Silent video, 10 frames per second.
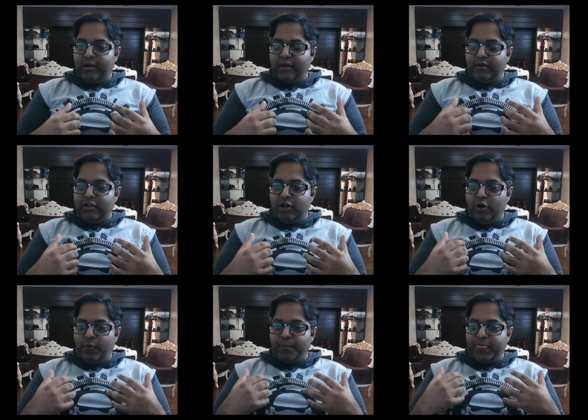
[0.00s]
you
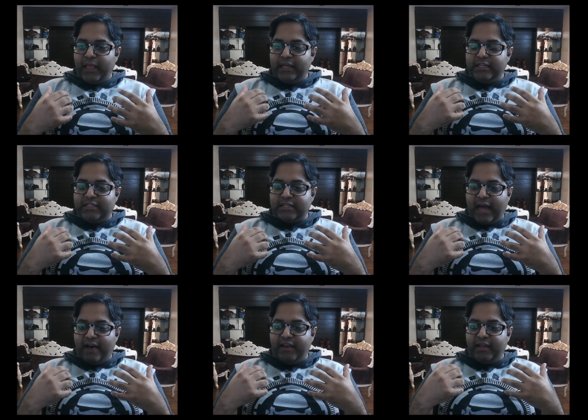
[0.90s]
know, just
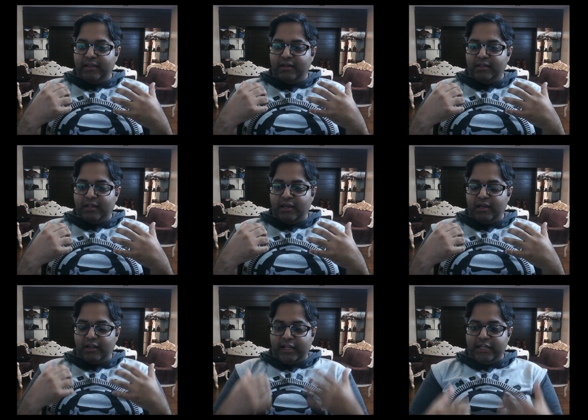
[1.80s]
having the
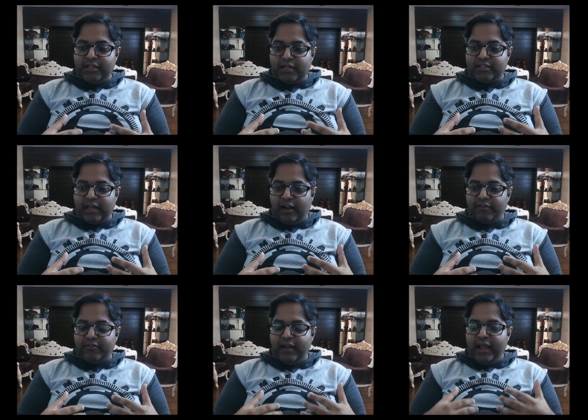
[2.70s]
Legion
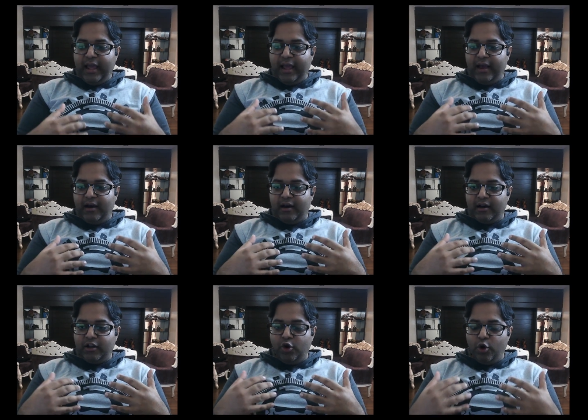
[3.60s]
itself
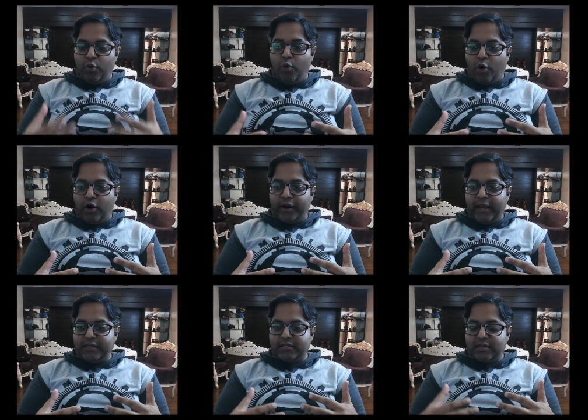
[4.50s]
go to war
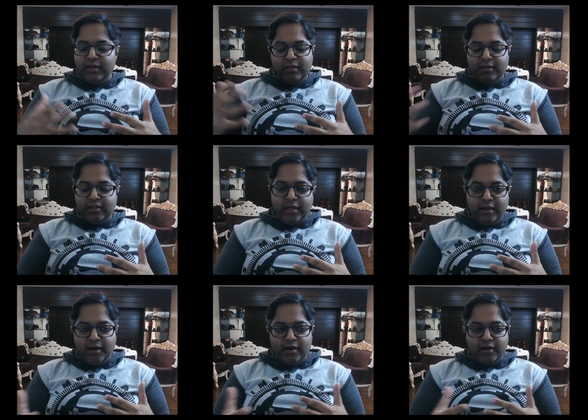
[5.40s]
against the
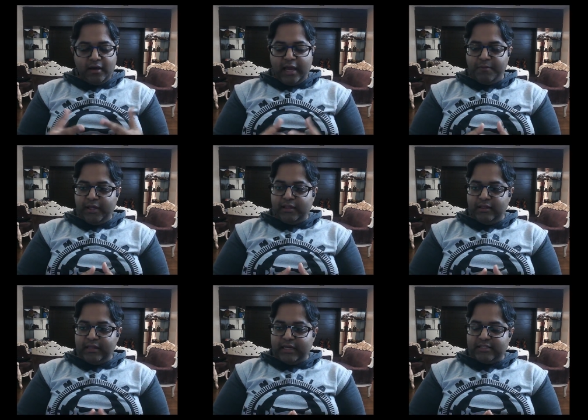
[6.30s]
enemy
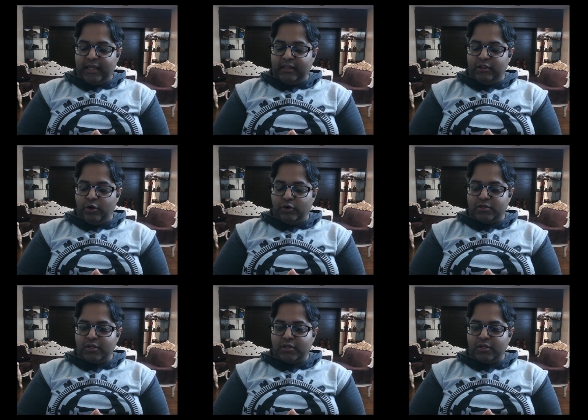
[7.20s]
that's in those